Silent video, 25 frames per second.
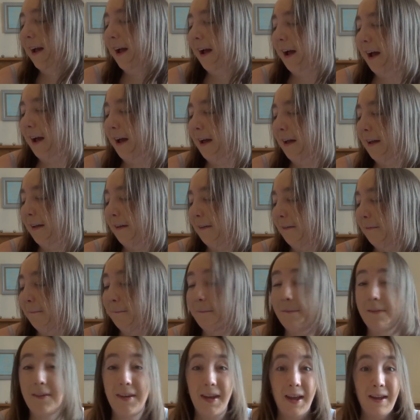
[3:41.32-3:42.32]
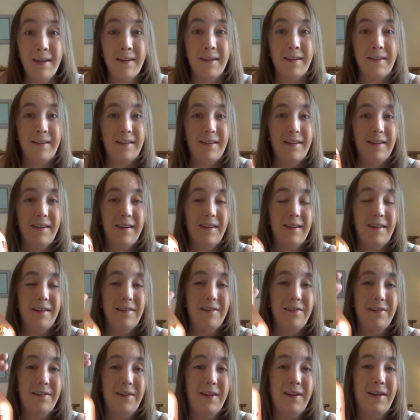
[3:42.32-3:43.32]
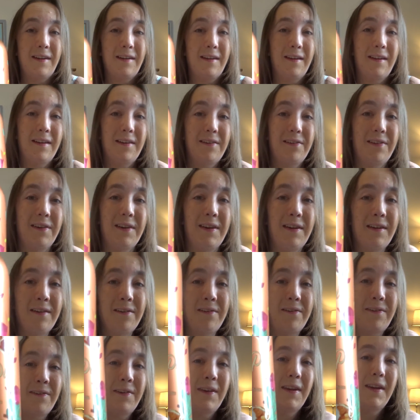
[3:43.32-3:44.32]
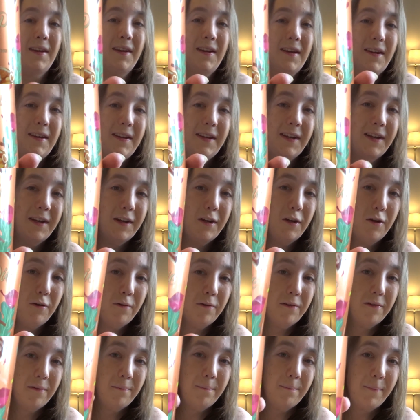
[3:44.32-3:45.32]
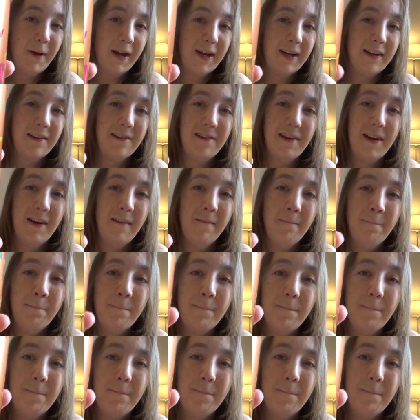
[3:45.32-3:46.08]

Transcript: Yeah, so this is the cute packaging.